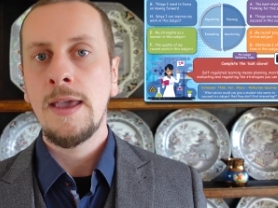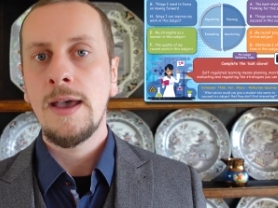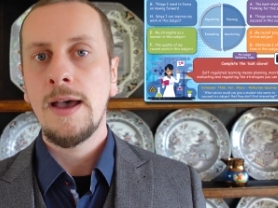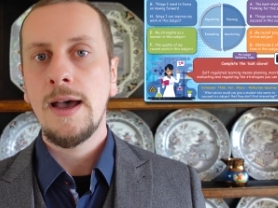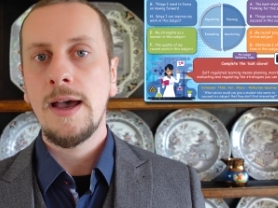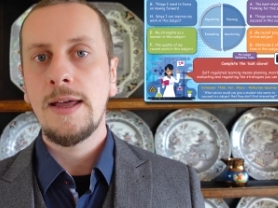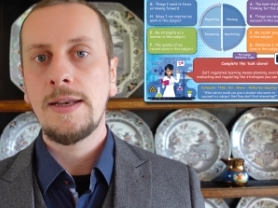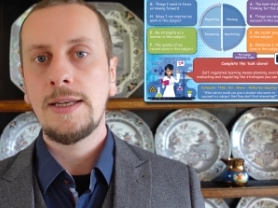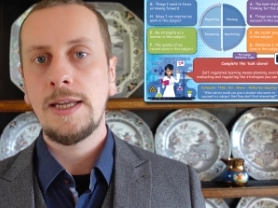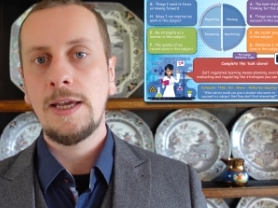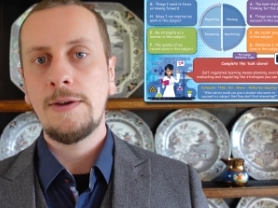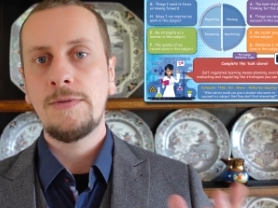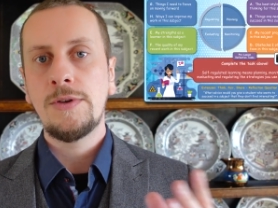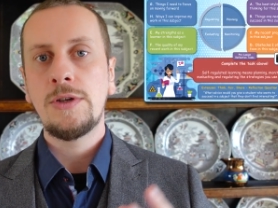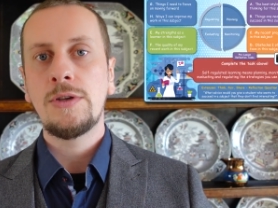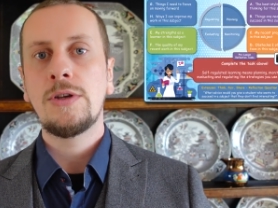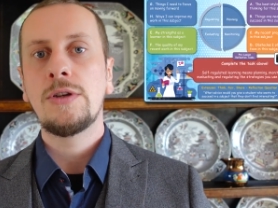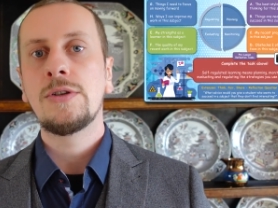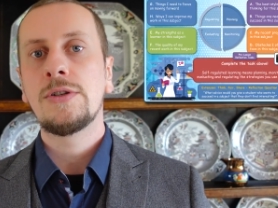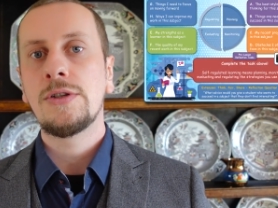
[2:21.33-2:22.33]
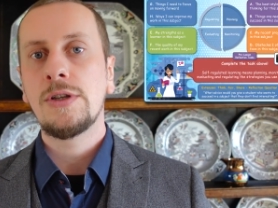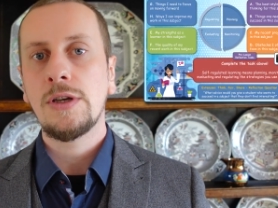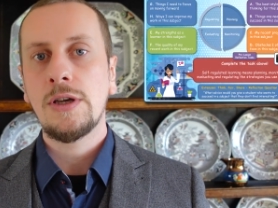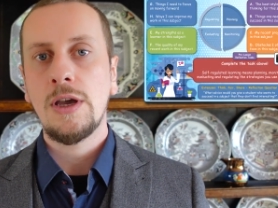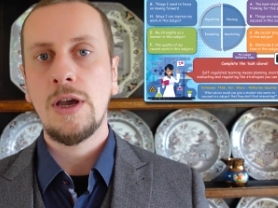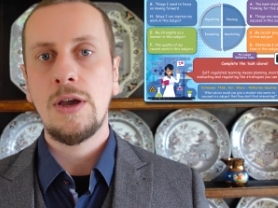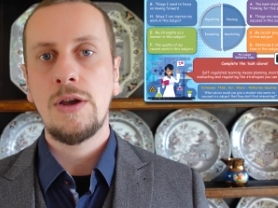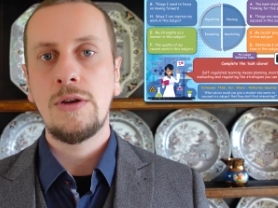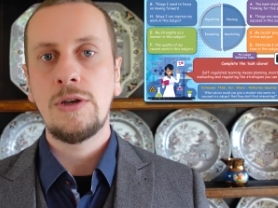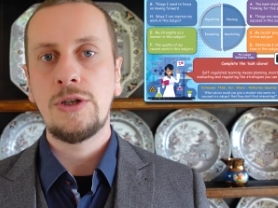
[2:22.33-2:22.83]
and if you use the
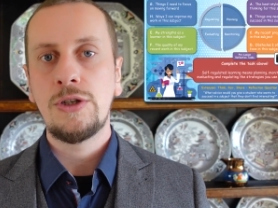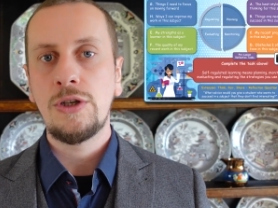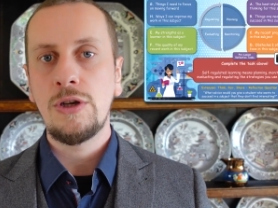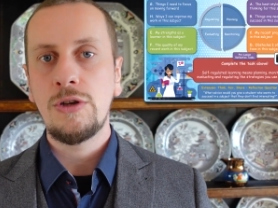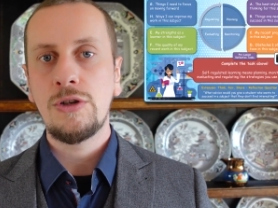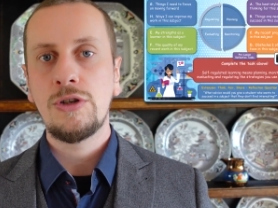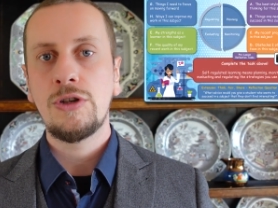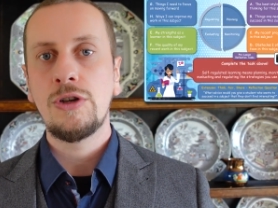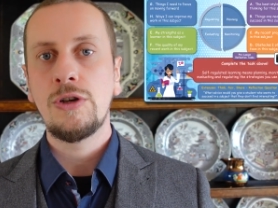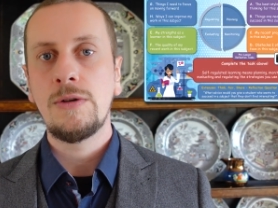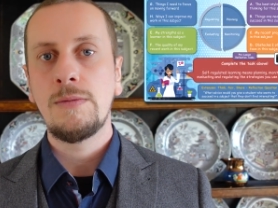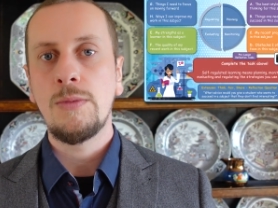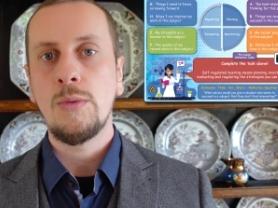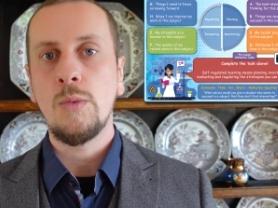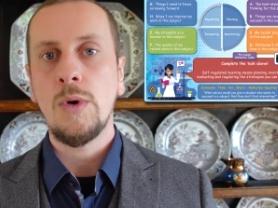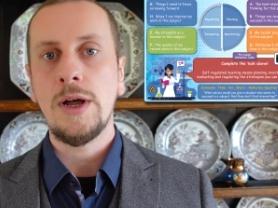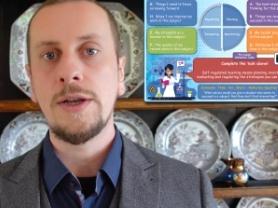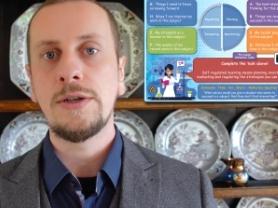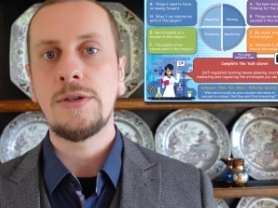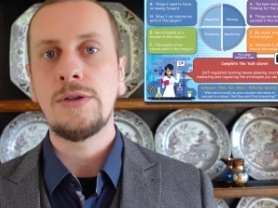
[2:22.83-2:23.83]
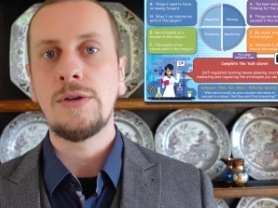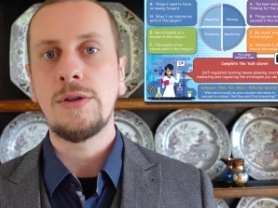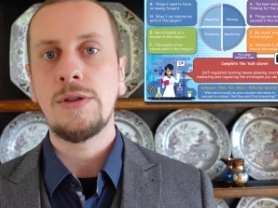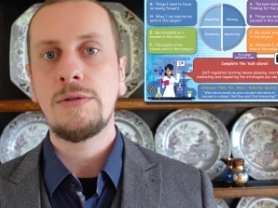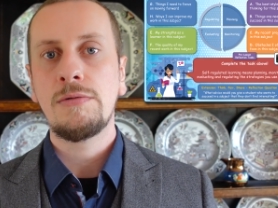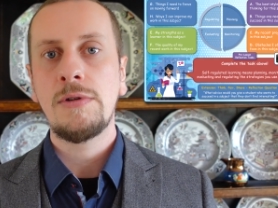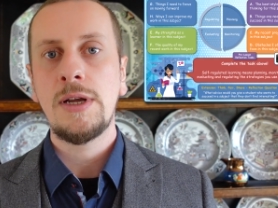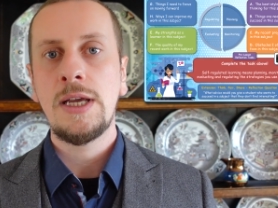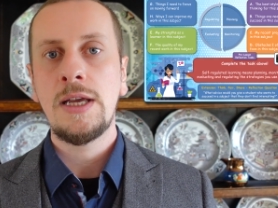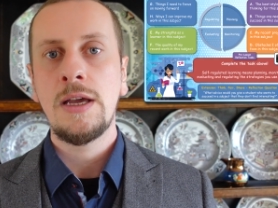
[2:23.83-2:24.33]
code
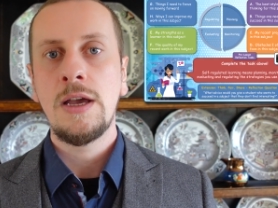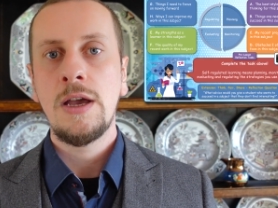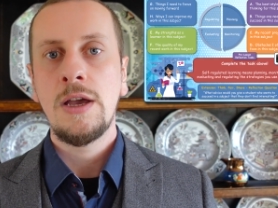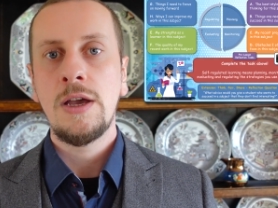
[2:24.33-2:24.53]
YouTube123